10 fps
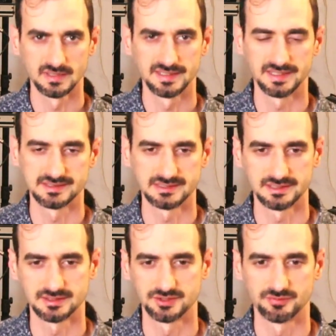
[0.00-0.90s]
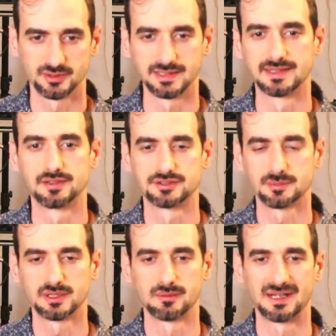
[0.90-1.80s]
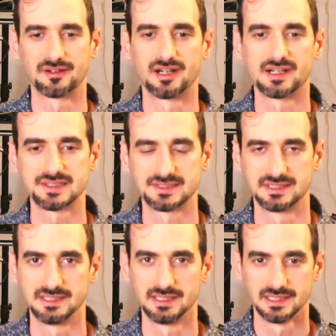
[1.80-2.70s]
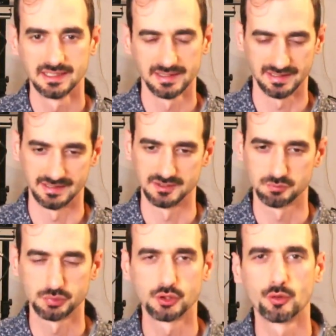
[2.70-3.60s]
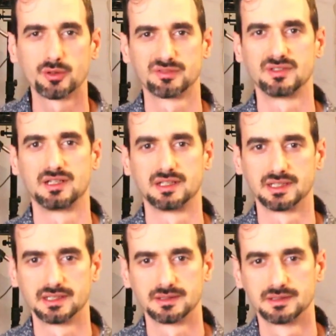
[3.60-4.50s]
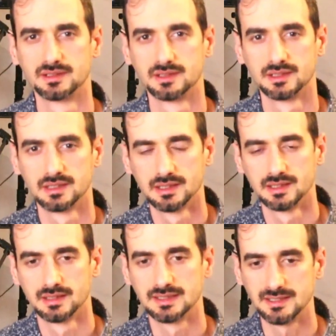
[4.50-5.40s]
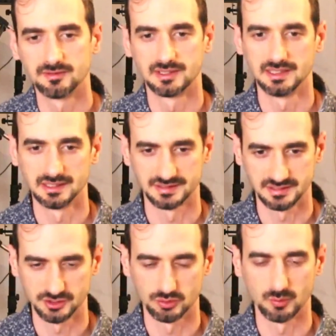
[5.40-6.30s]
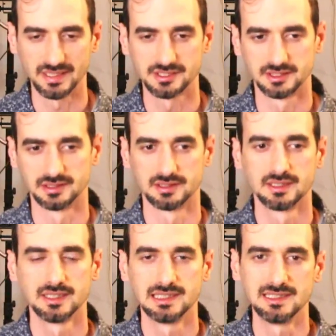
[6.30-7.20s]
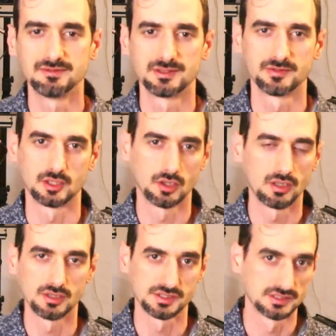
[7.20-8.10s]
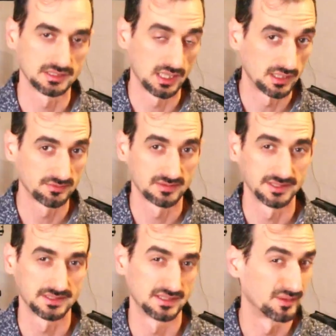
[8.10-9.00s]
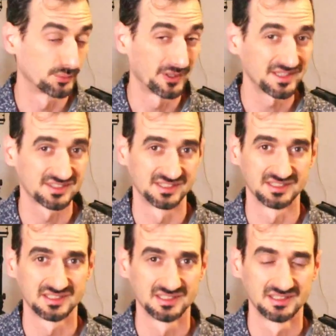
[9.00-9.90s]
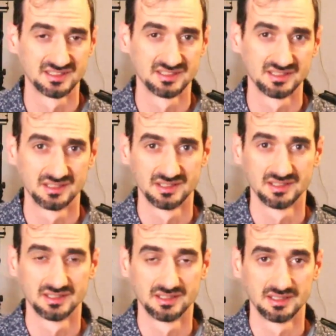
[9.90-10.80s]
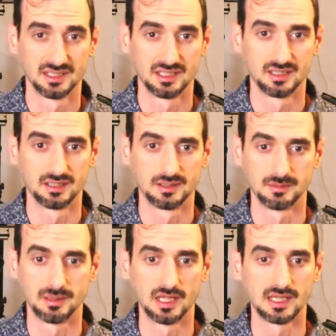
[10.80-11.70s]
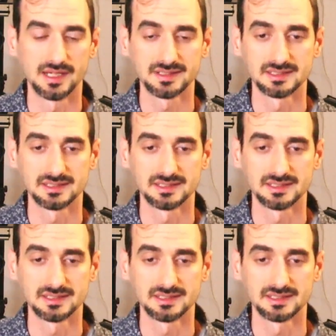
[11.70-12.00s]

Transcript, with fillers: that sets us free. And there's something about honesty that is purifying, even in a situation, even if it causes conflict in the present. Uh, a lot of